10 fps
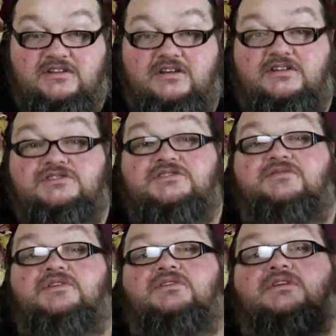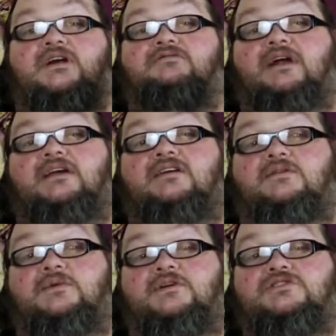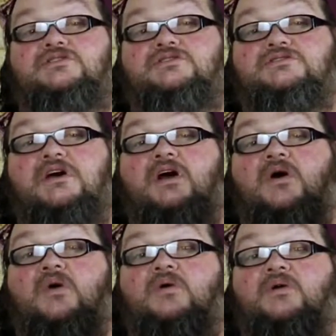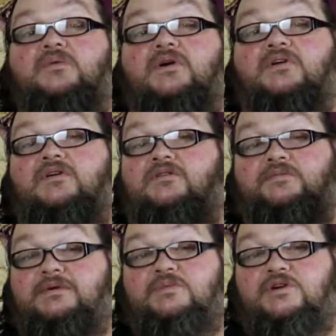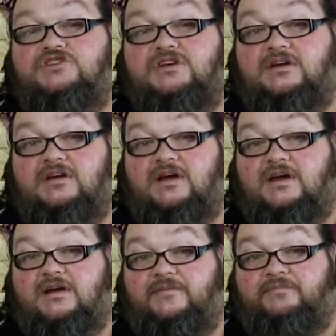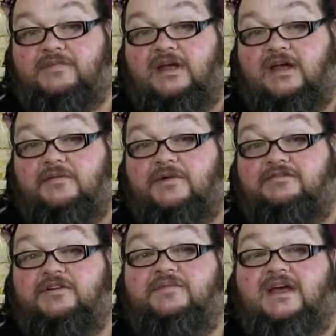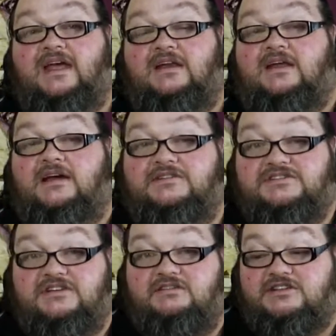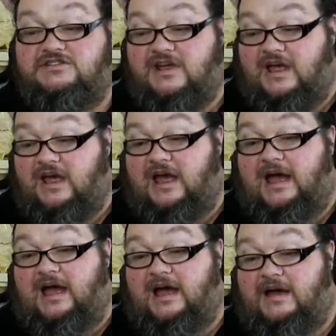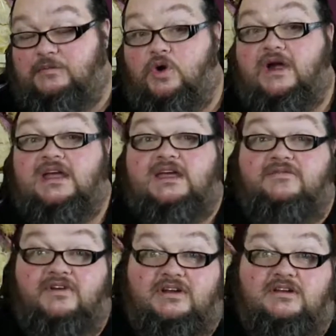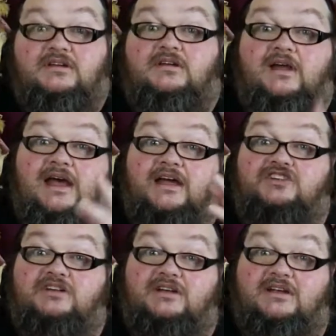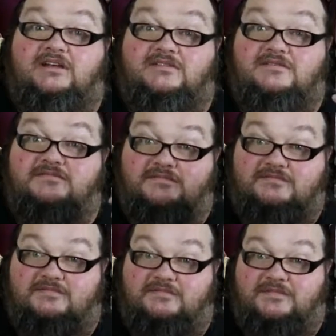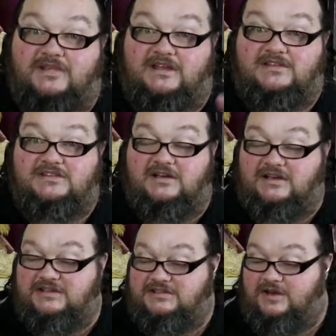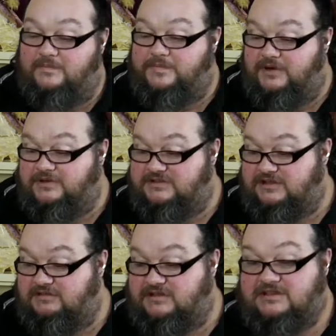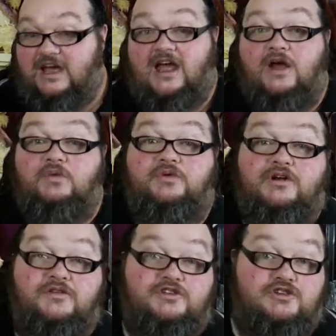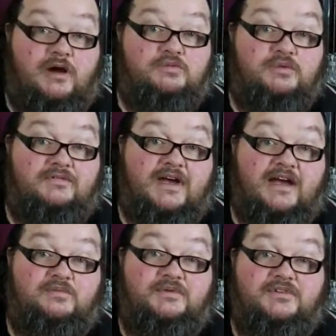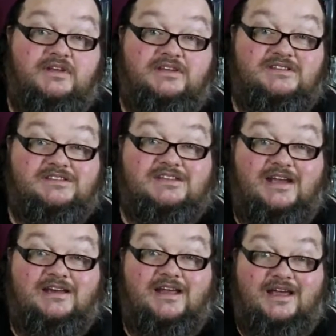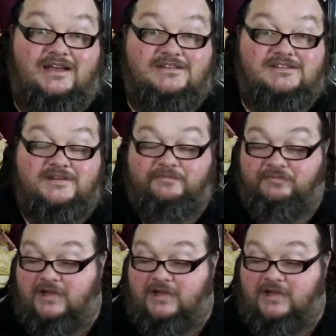And those of you that are regular watchers or have been watching my From the Hen House series, or even actually the Sunday Soapbox series, will know the trouble we've had with interstate eggs.